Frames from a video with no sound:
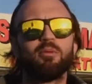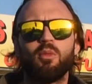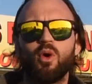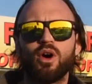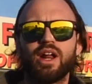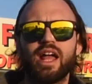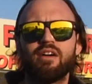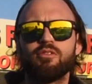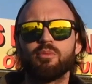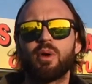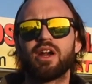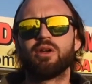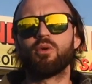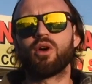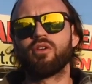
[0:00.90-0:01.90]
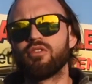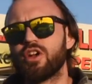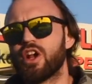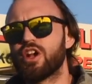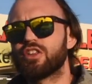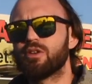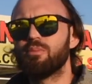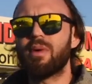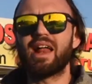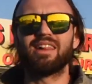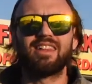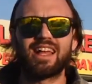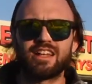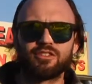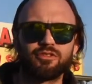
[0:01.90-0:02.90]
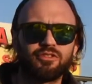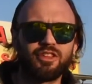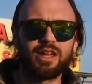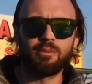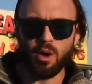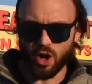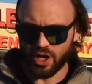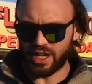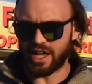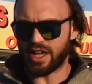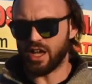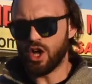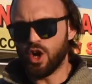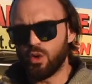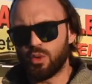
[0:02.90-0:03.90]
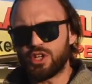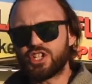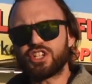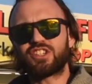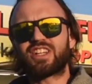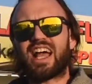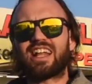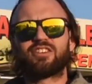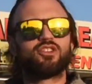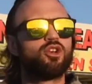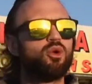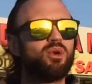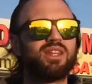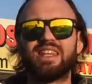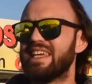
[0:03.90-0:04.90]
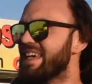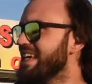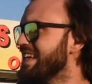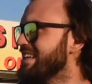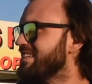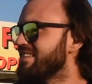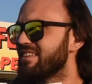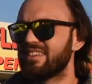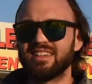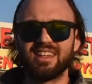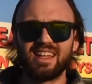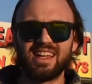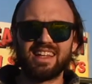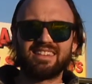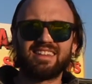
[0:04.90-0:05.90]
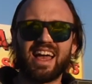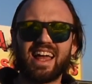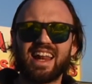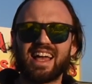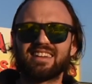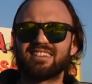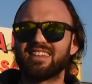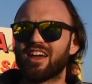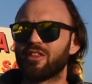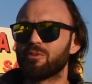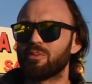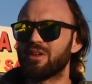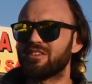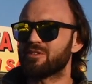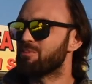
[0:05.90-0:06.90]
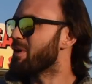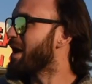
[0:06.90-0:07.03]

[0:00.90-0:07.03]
of the morning, everybody. We're over here at the Meadowlands Flea Market. We just got two of these. Ted has the other piece of